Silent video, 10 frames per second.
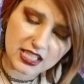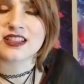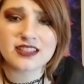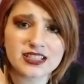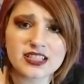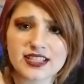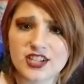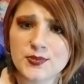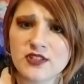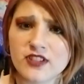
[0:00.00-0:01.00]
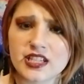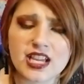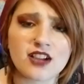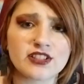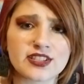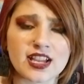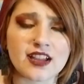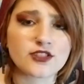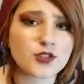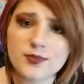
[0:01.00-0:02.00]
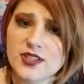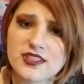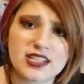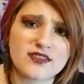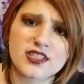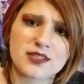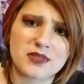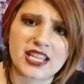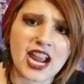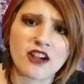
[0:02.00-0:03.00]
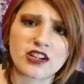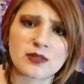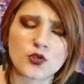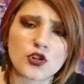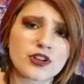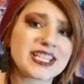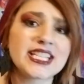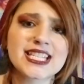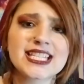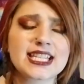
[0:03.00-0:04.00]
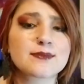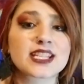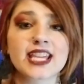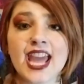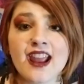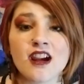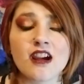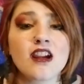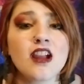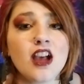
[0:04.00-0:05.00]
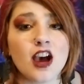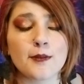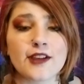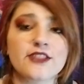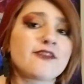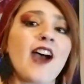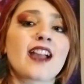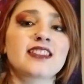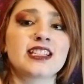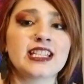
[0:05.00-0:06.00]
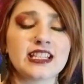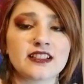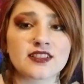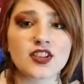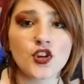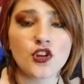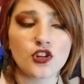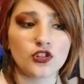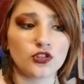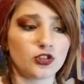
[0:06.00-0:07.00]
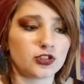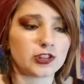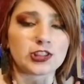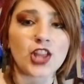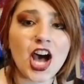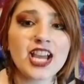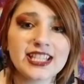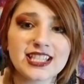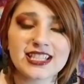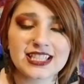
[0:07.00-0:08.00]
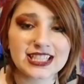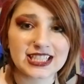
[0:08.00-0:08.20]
The thing that scares me right now is that Trump doesn't even seem to care anymore. He doesn't seem to care about the fact that he is lying